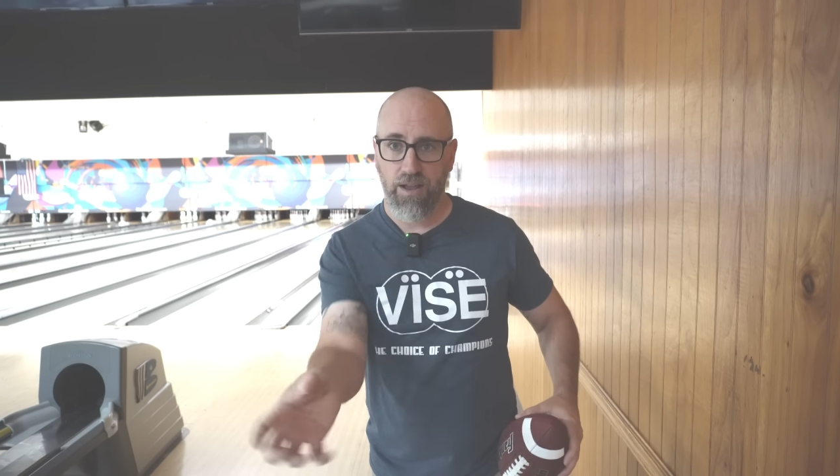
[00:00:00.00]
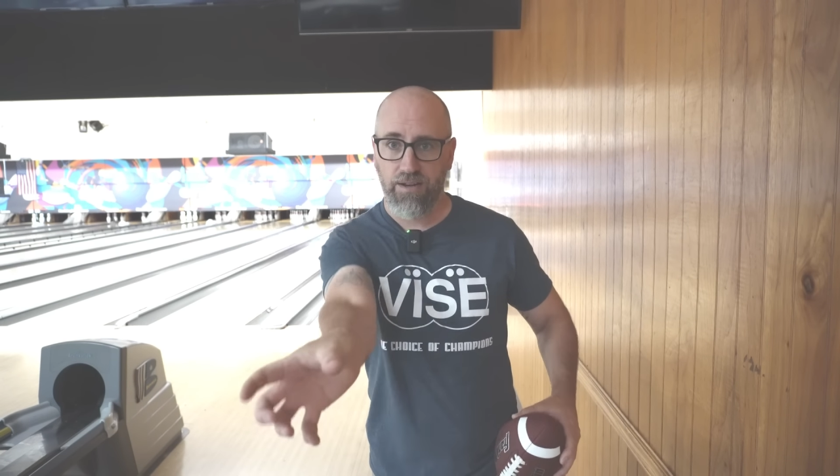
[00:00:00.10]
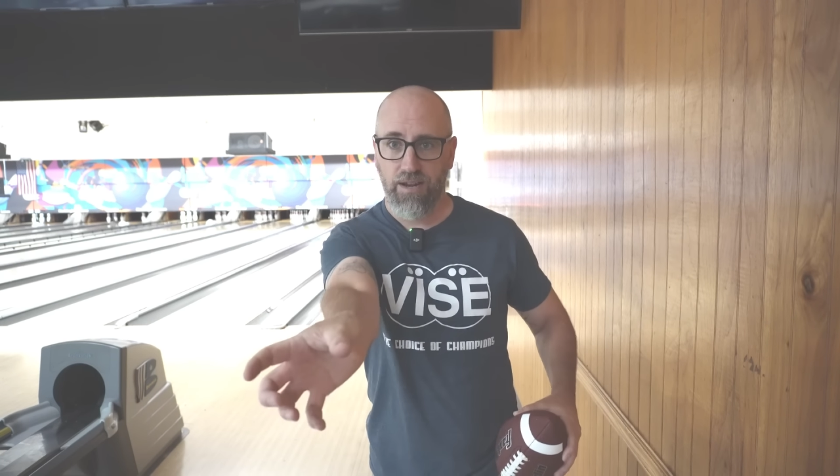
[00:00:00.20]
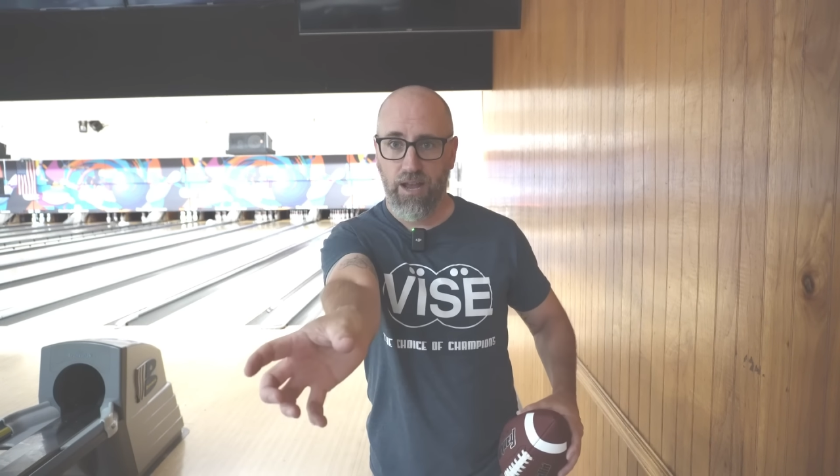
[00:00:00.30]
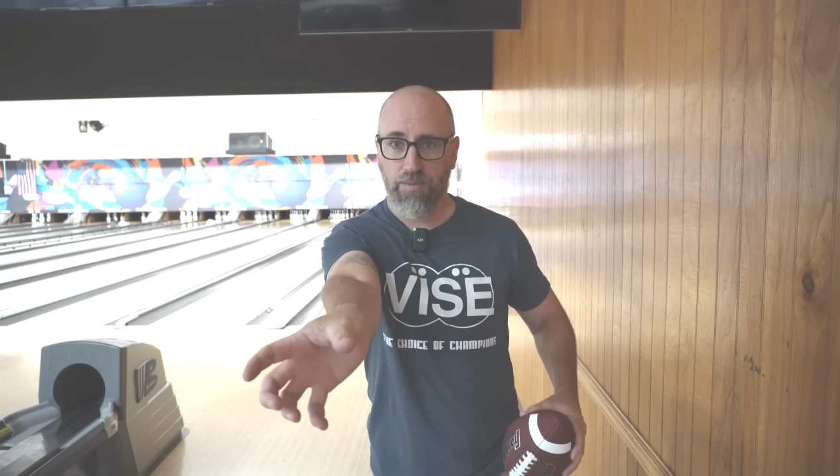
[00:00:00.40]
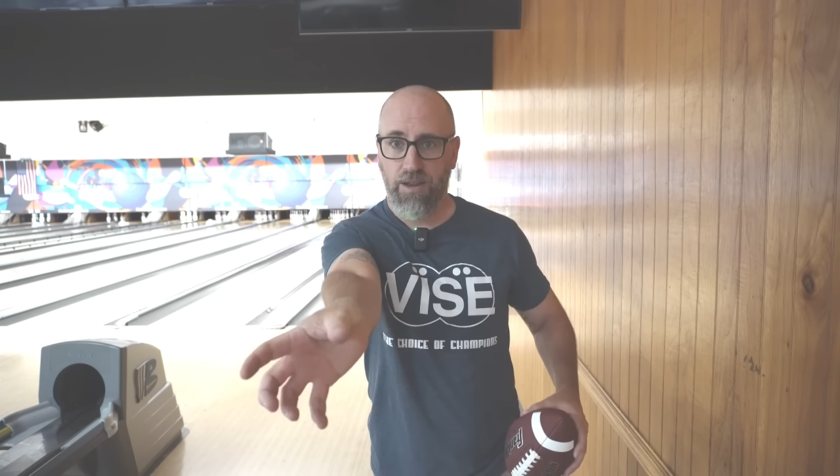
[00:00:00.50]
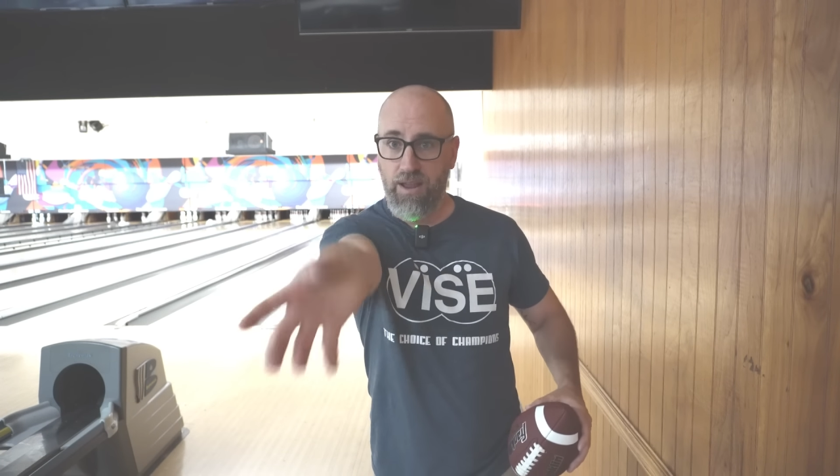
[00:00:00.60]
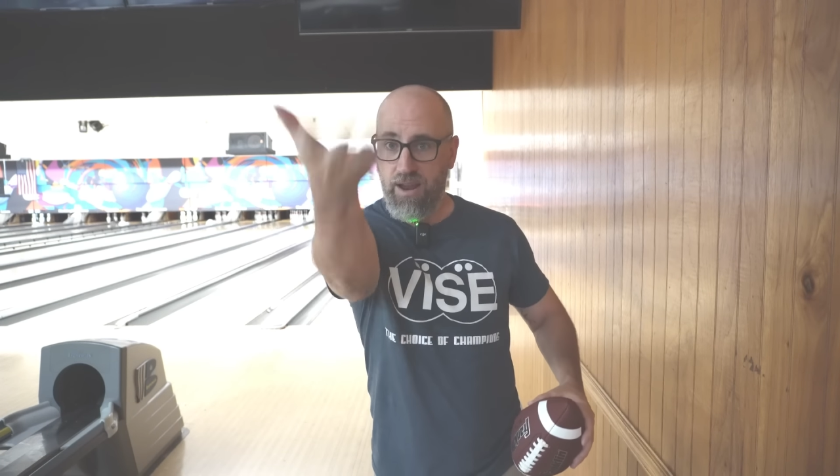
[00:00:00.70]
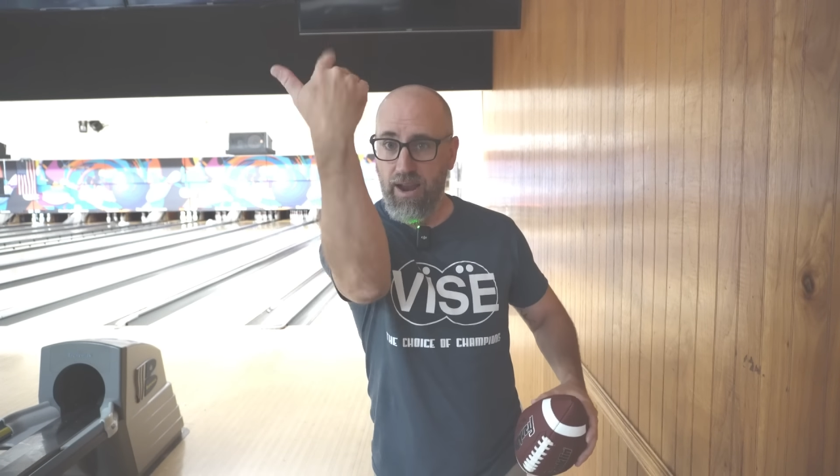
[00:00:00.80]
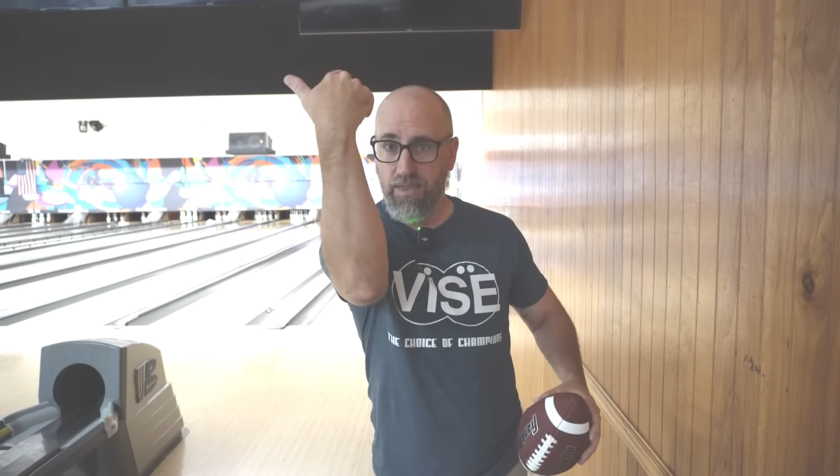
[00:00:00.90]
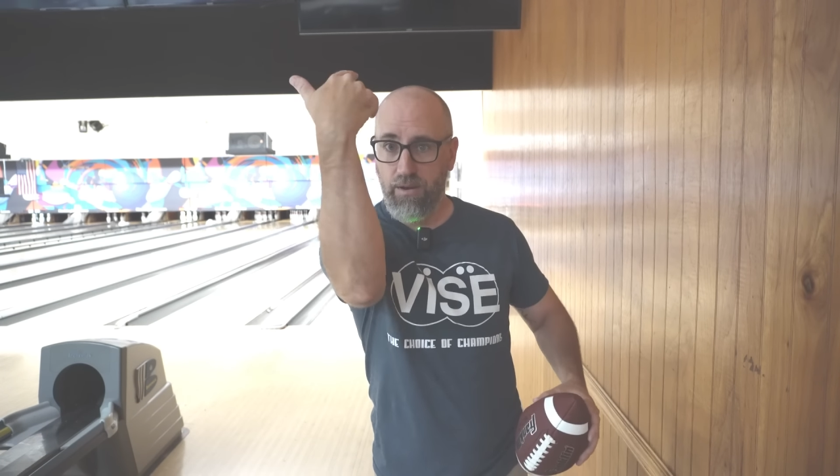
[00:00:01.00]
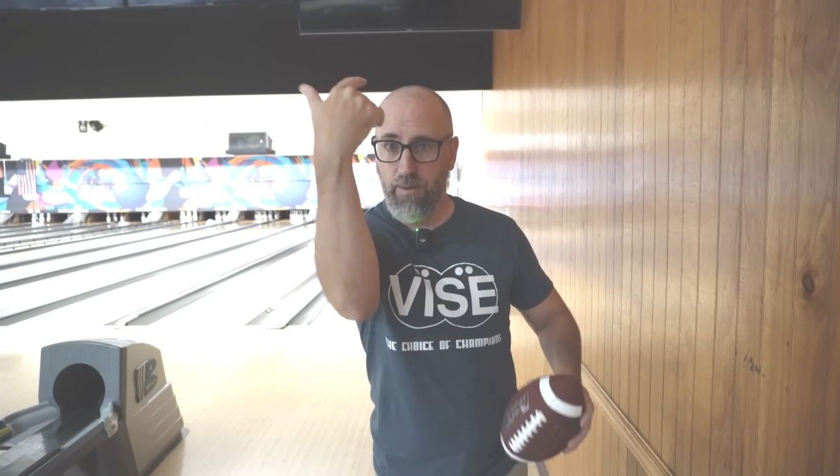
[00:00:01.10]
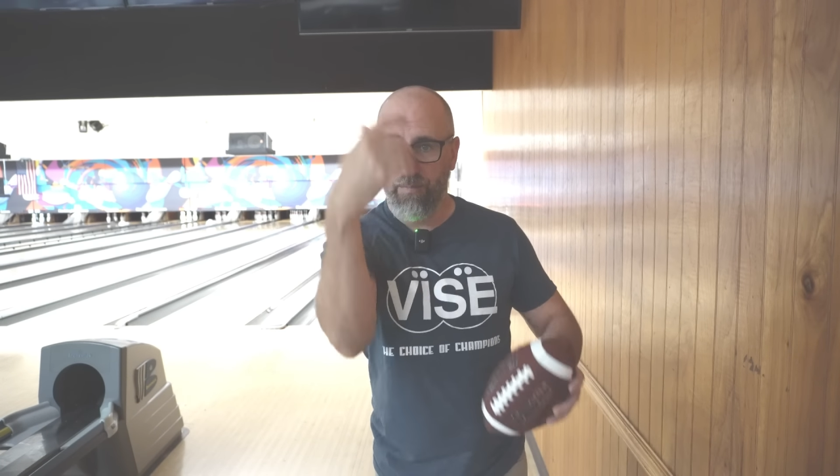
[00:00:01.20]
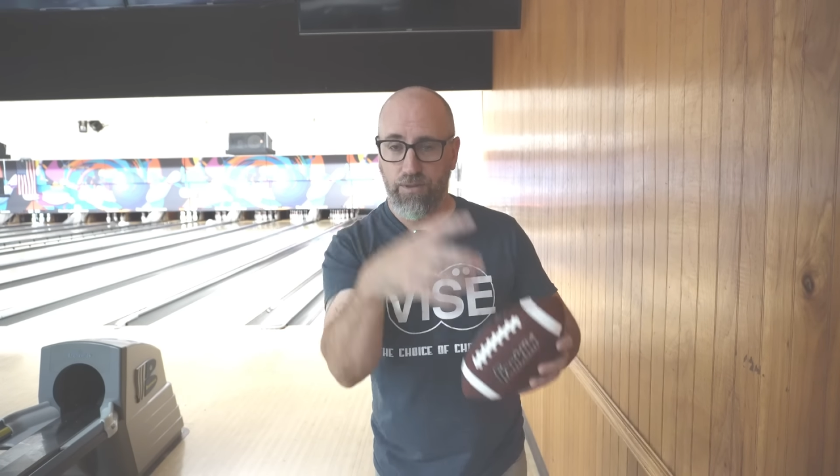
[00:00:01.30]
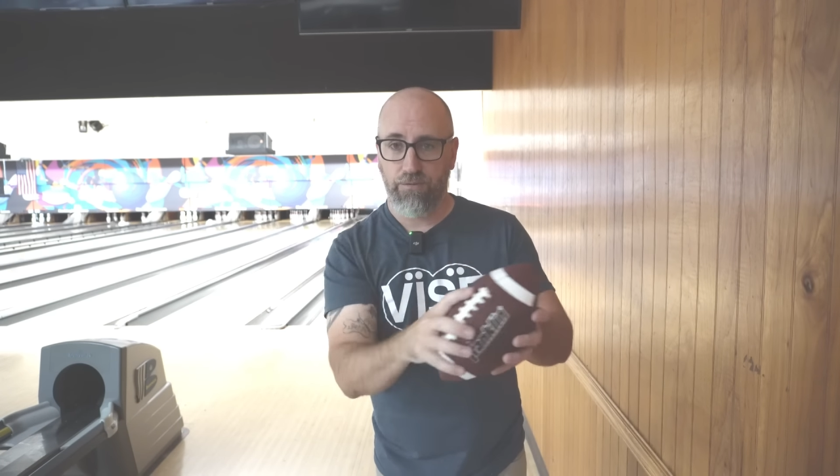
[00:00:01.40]
uncupped, and then
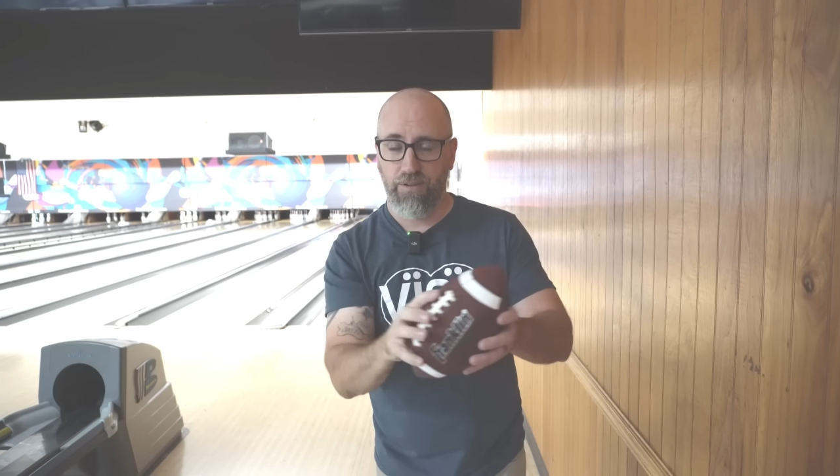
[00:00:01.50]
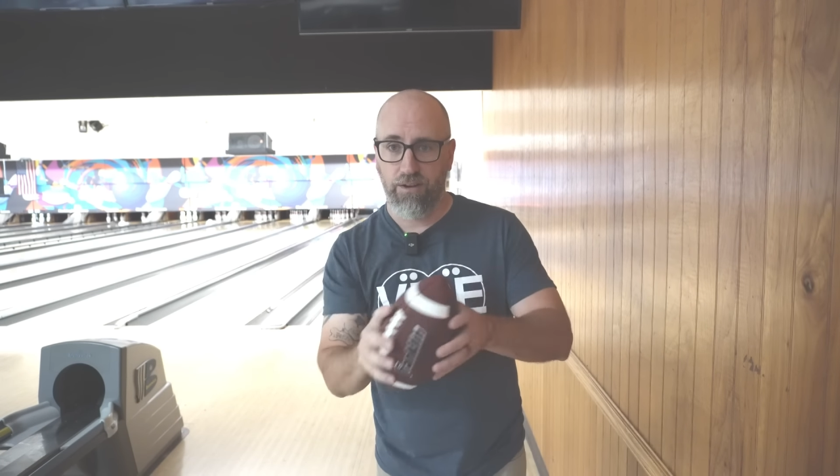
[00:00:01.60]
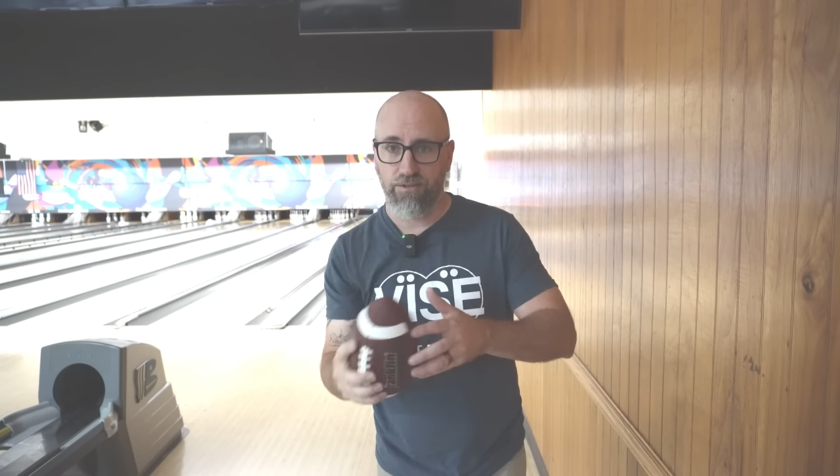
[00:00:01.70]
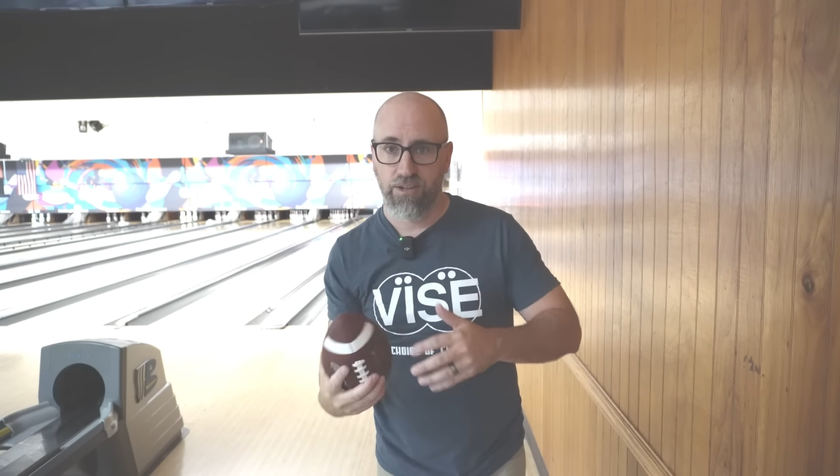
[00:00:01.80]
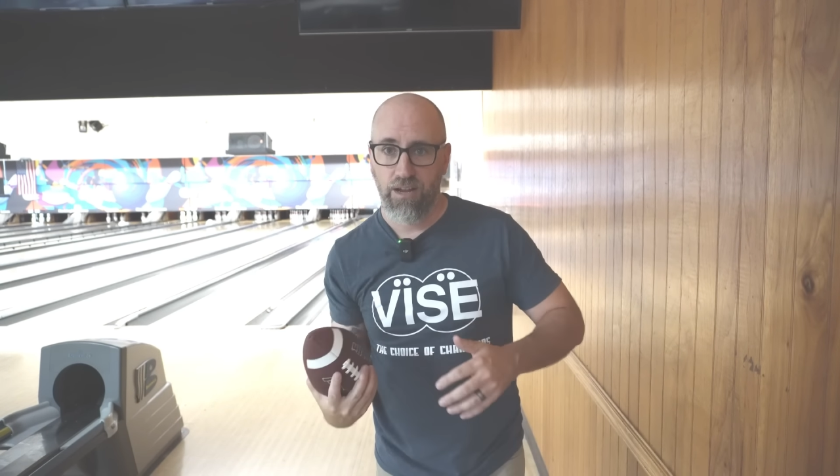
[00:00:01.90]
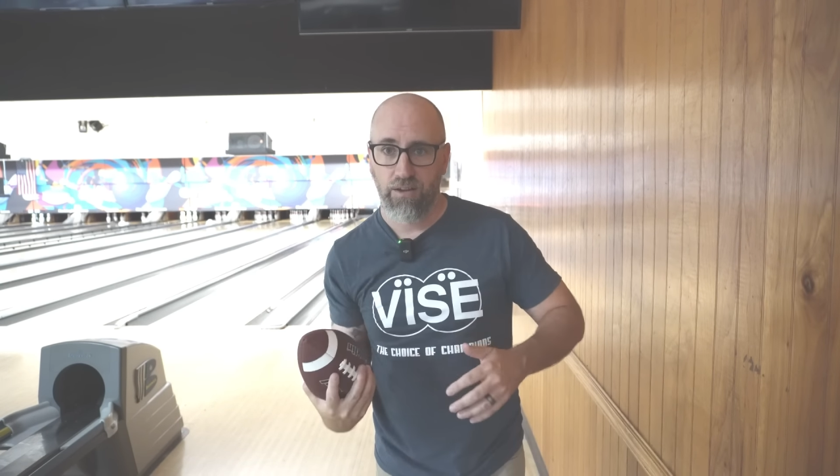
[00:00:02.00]
up with your fingers.